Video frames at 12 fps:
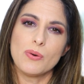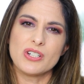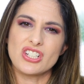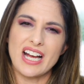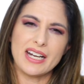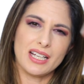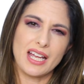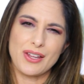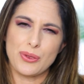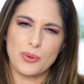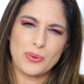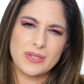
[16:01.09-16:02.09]
which kind of like
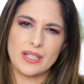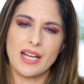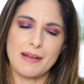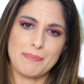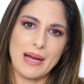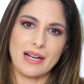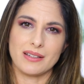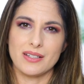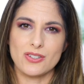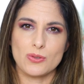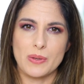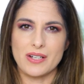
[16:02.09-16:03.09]
throws the light back
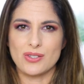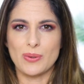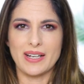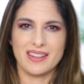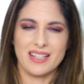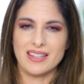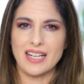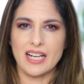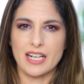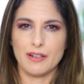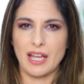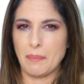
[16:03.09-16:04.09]
this way. So I think they
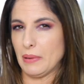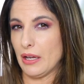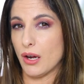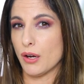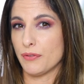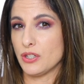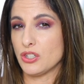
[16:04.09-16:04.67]
kind of like play off